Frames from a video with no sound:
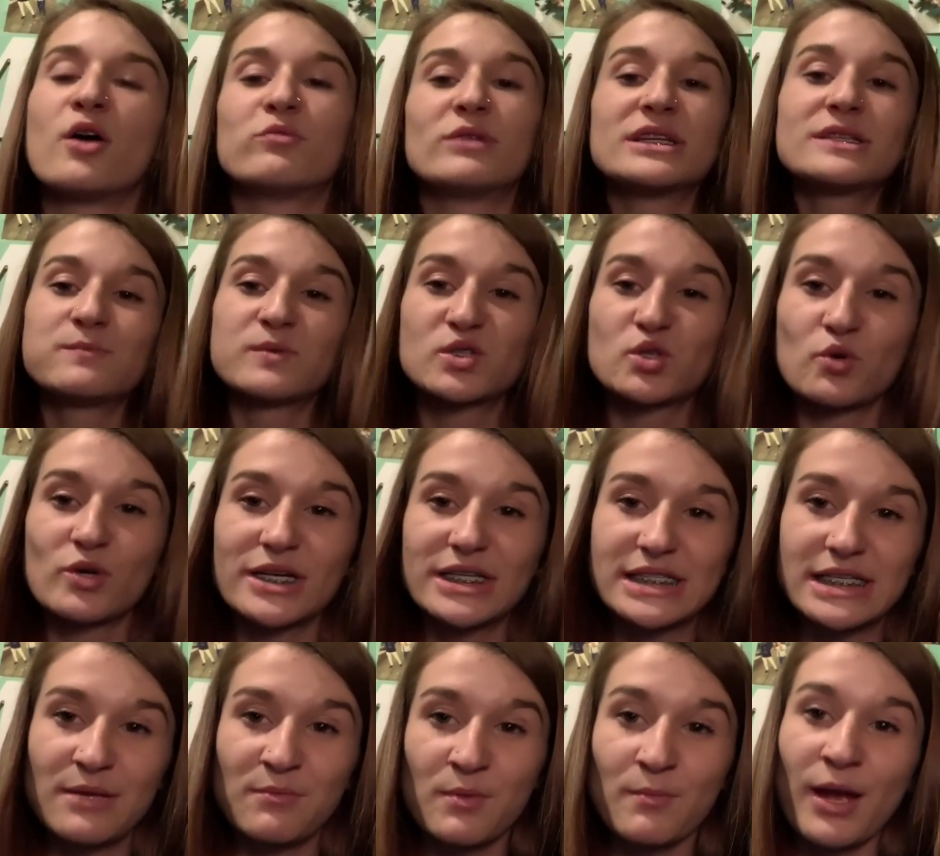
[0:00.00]
respiratory
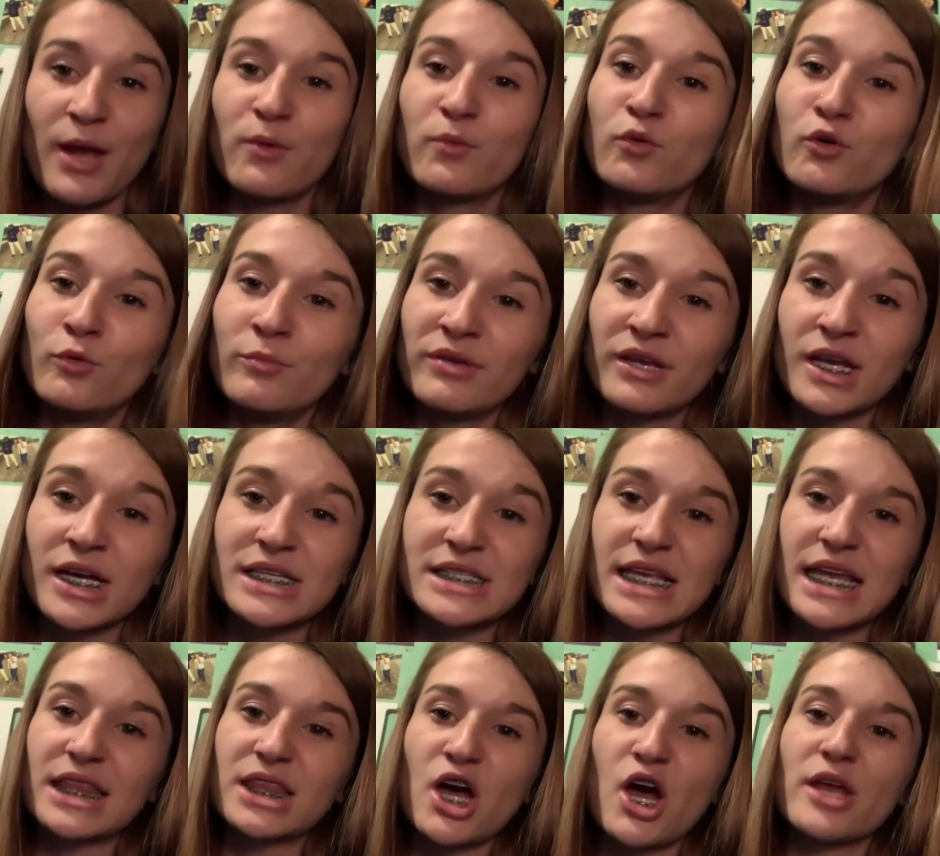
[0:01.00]
team in my room because
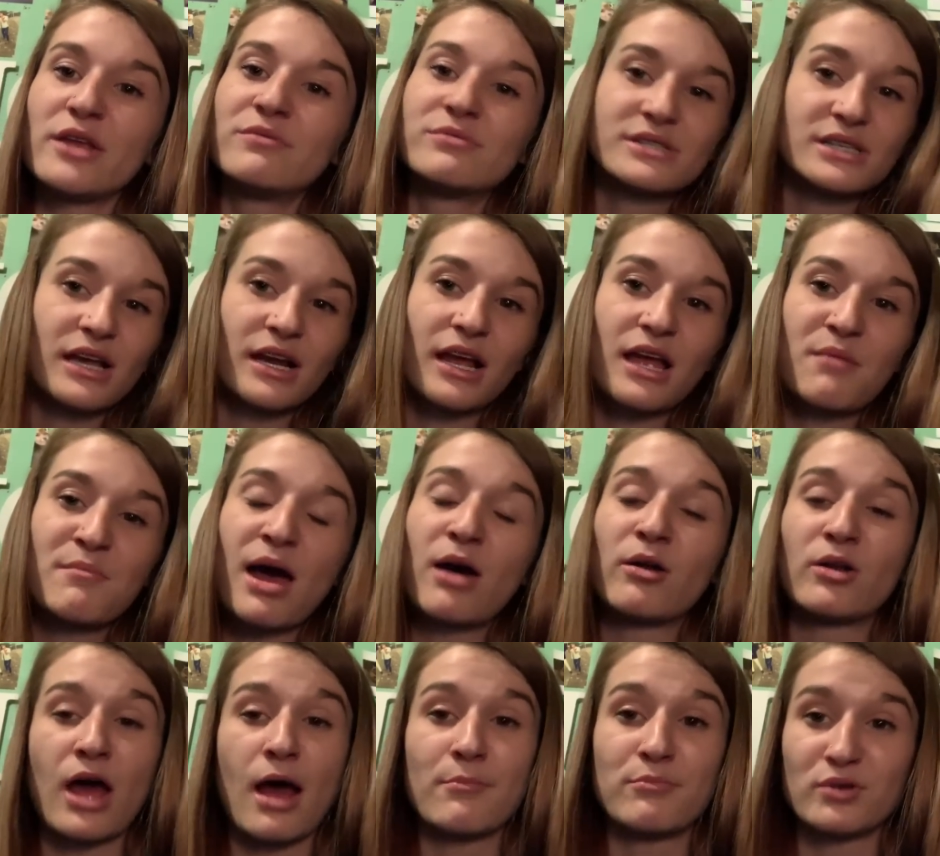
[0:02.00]
they thought he was going to come out
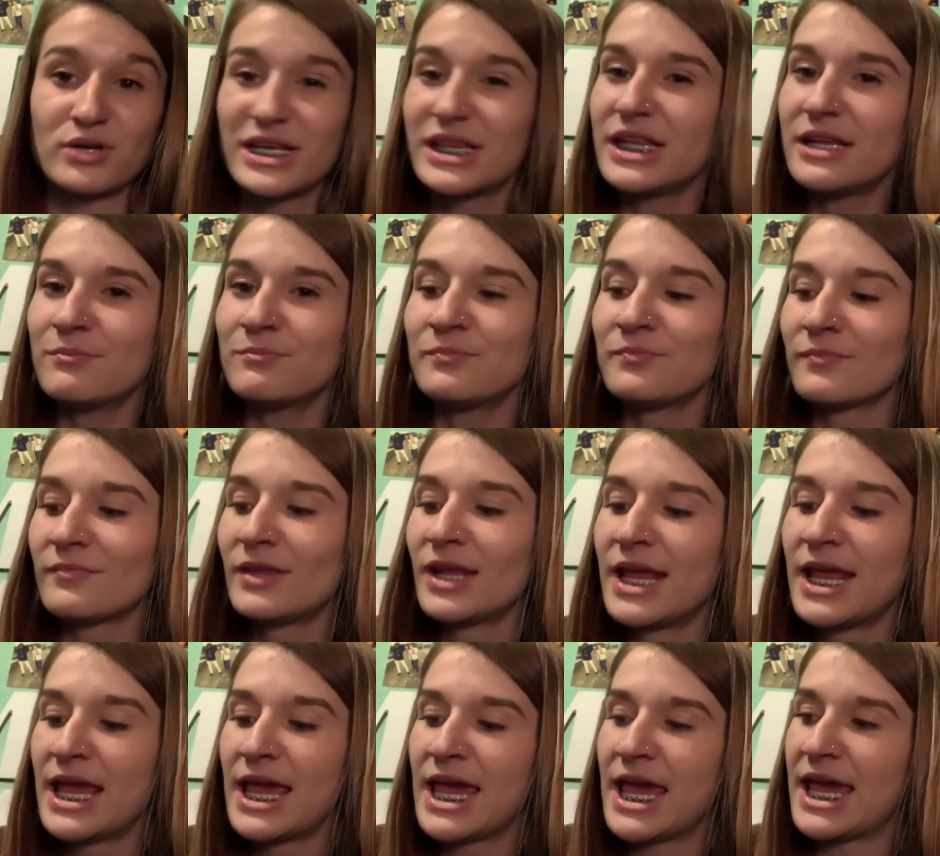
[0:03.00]
not breathing.
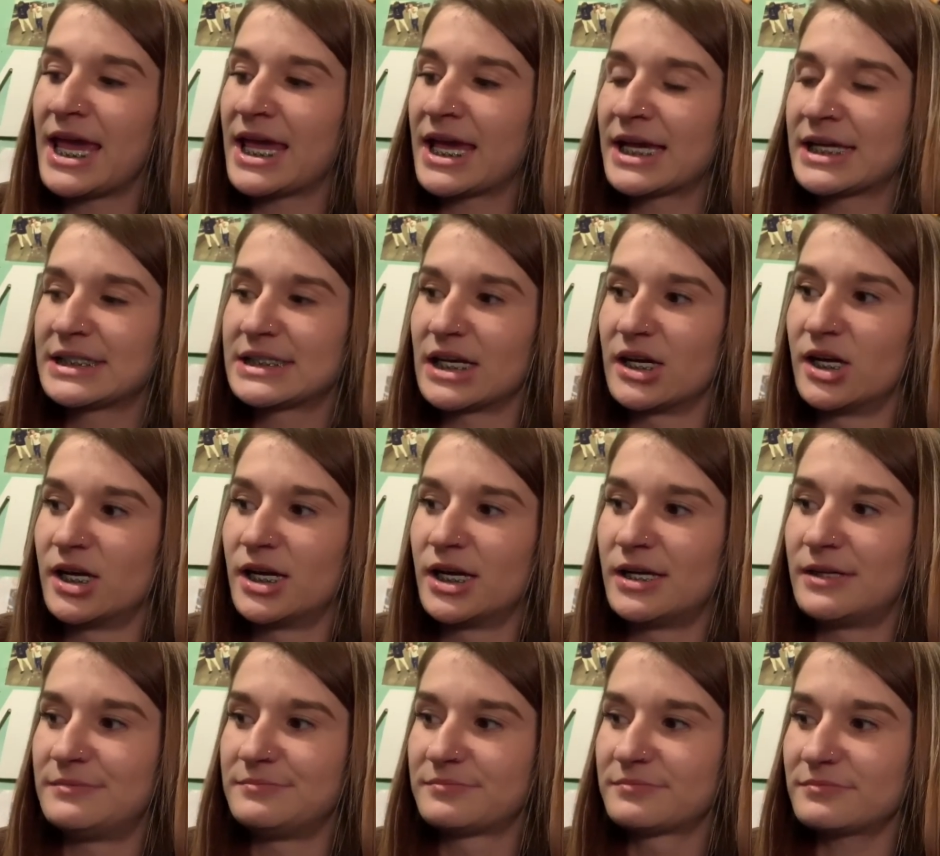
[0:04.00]
And
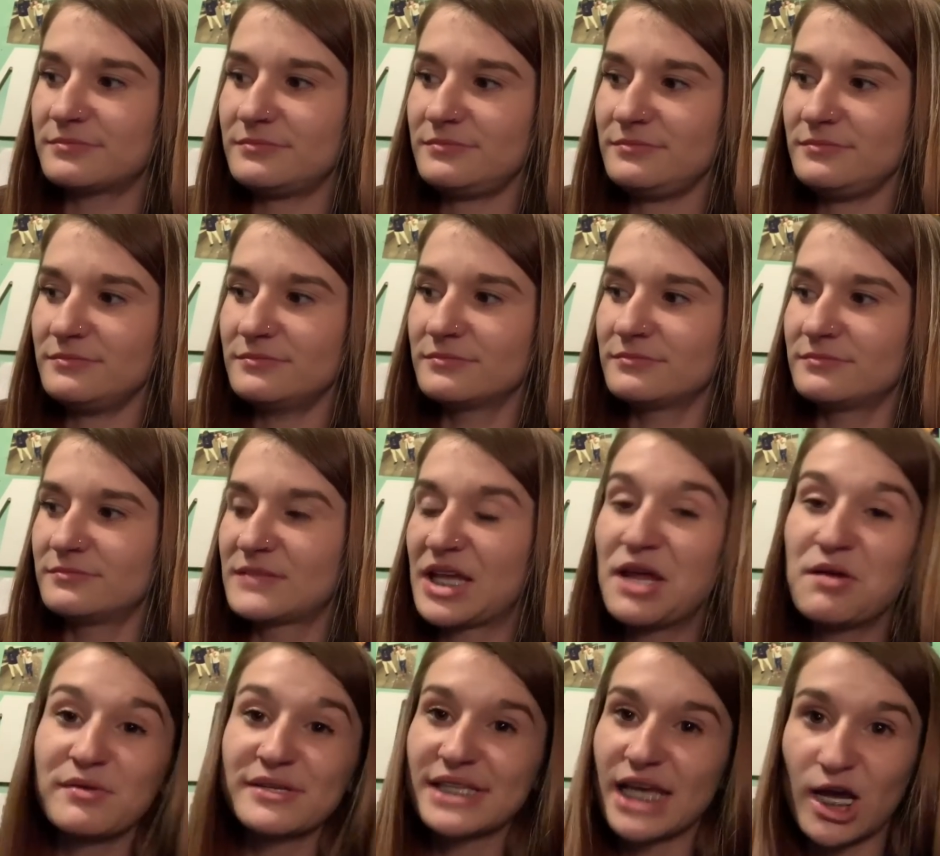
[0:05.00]
he
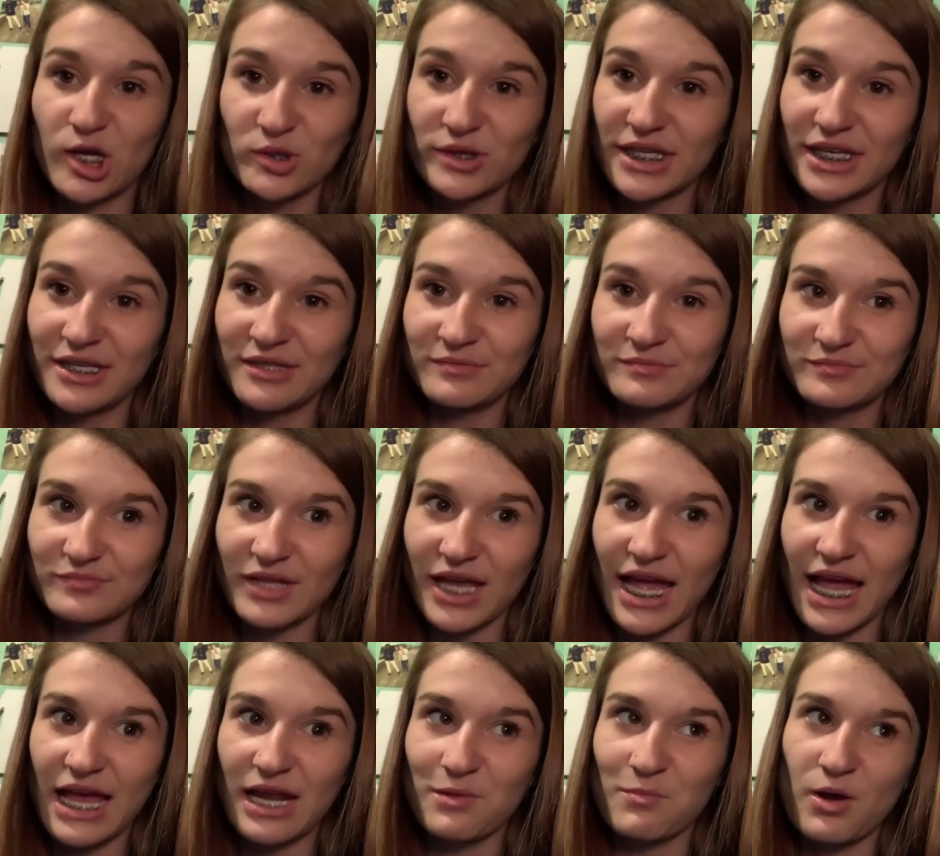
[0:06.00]
was healthy. I
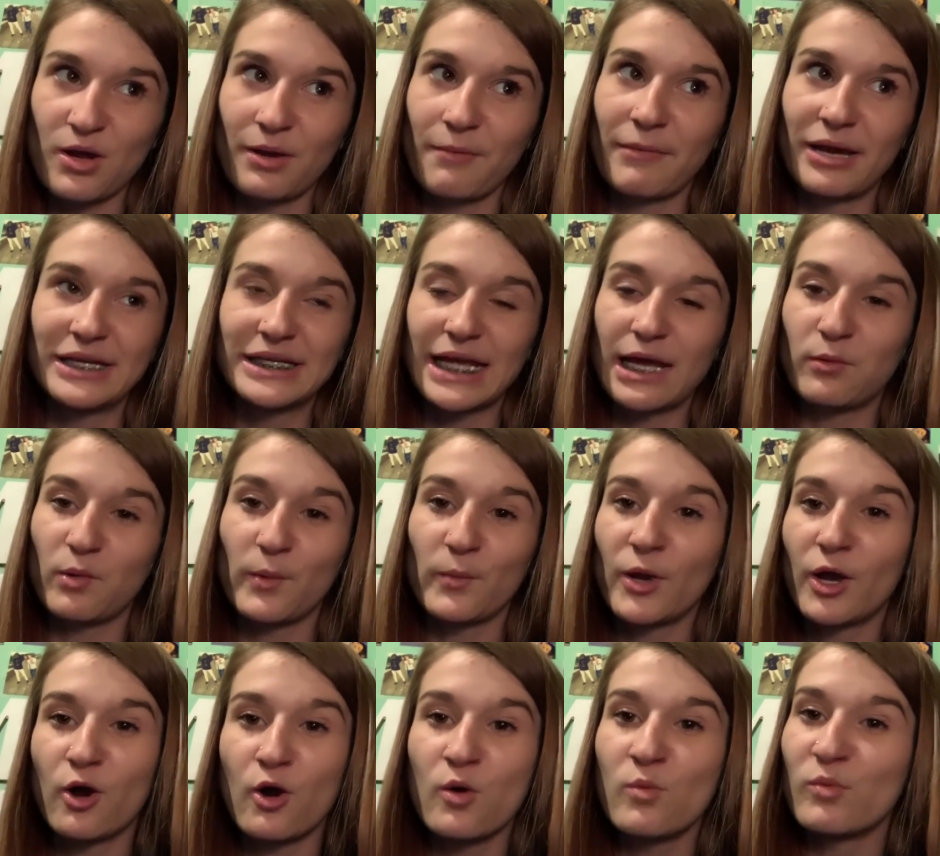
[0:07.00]
had him on a Monday. We
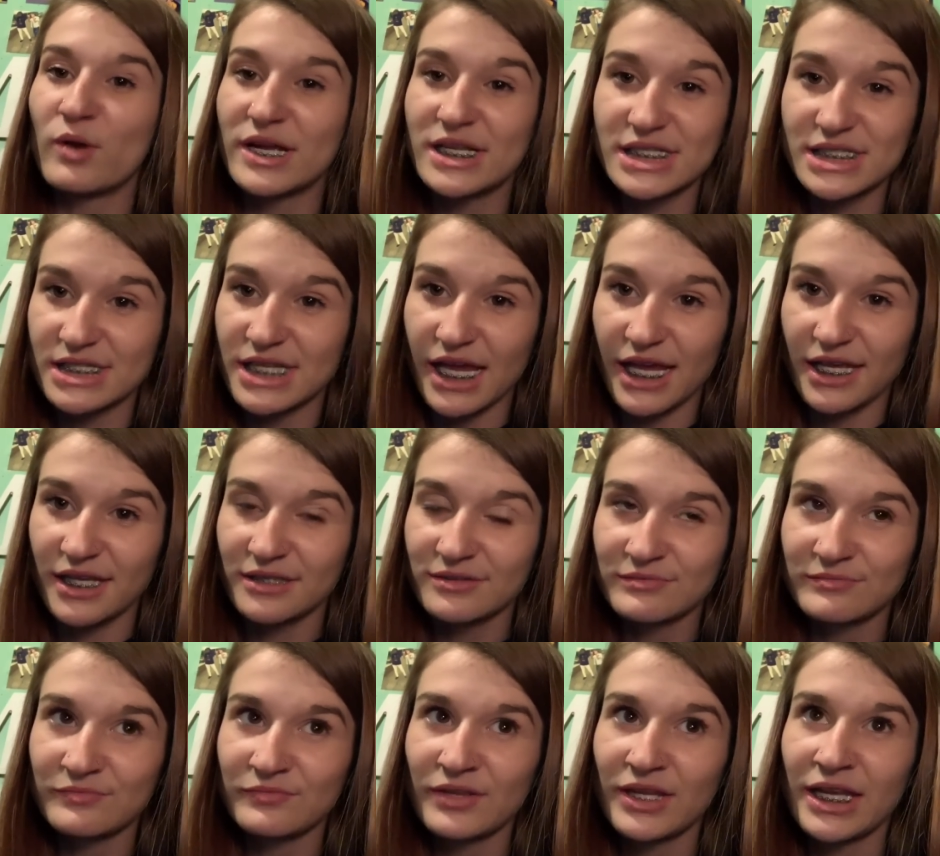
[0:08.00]
went home Wednesday.
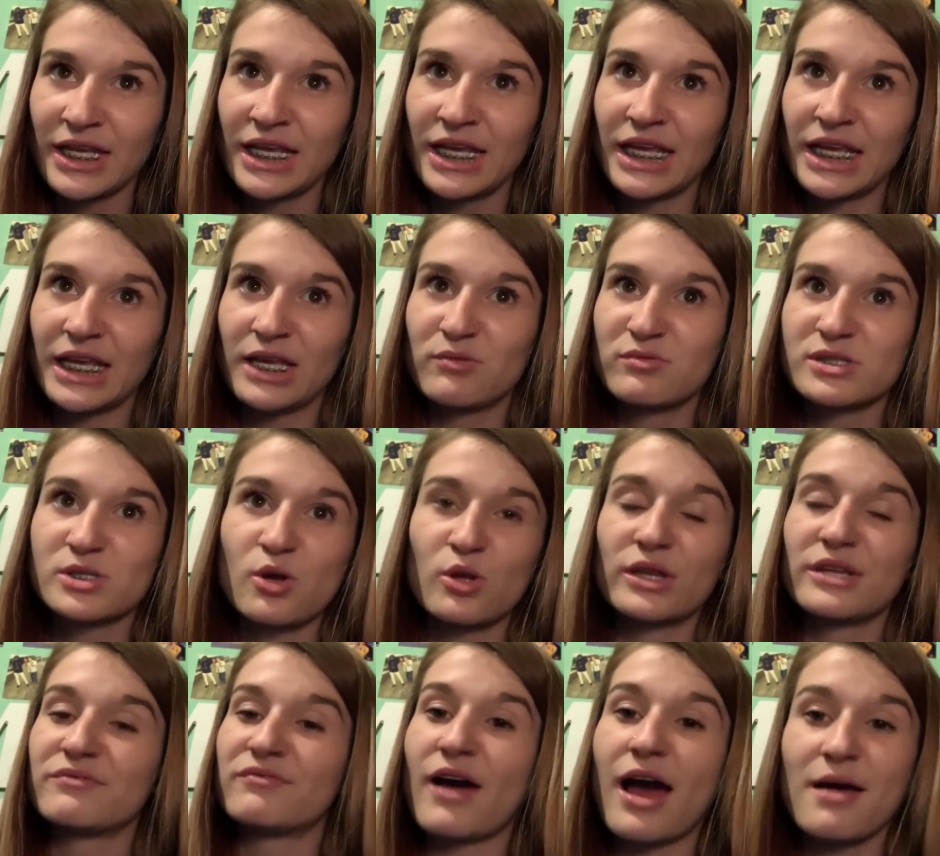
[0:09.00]
He was
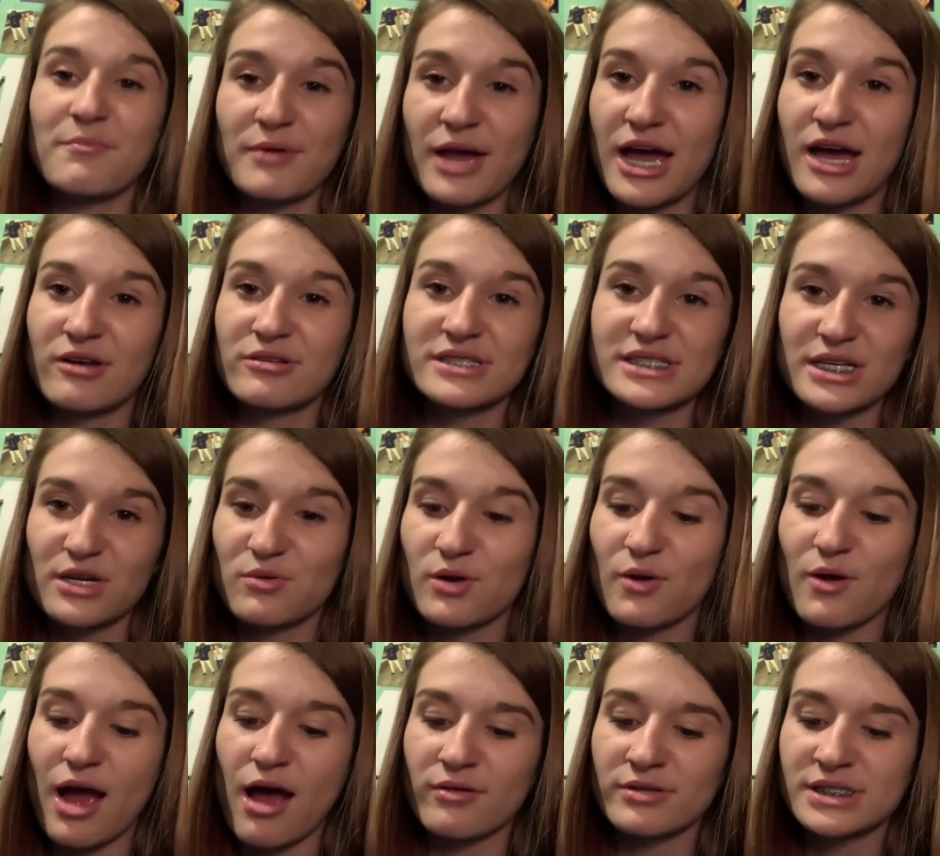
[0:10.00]
only 5 pounds, 0
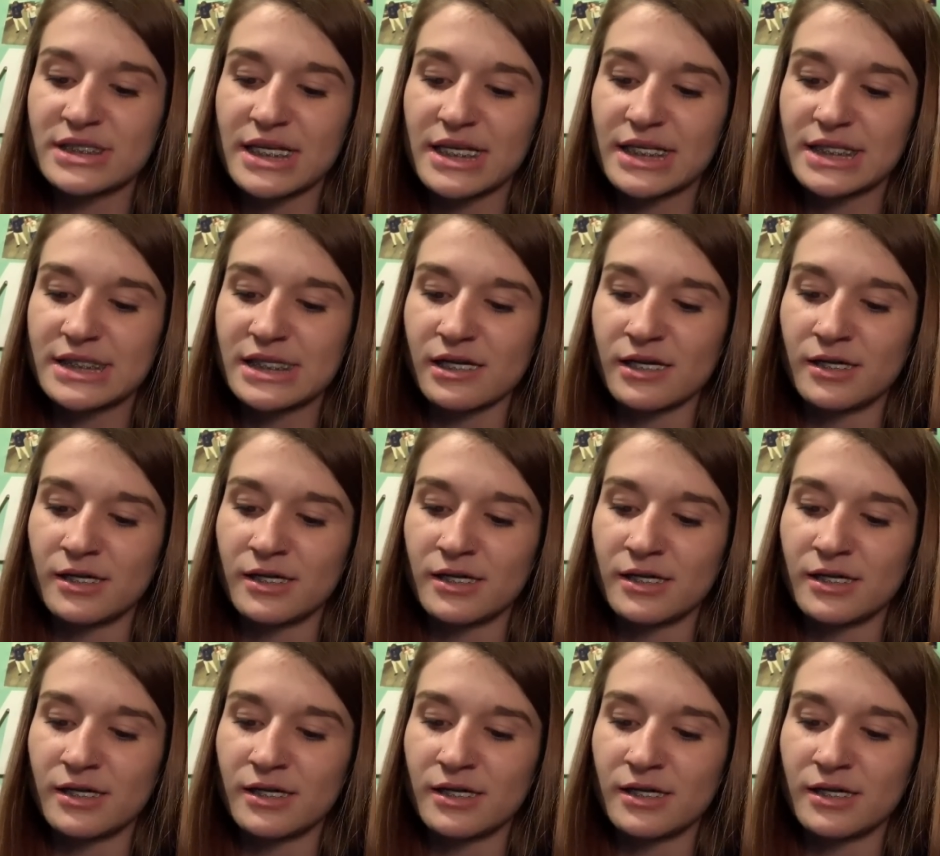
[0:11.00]
ounces.